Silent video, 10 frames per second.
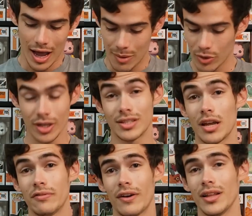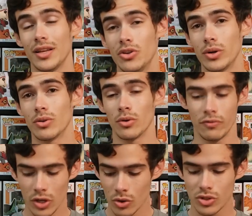I'm really excited finally doing the
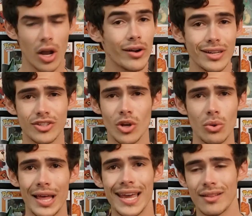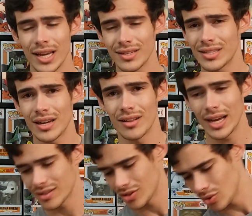review. Sorry it's so late. Like I said, Galactic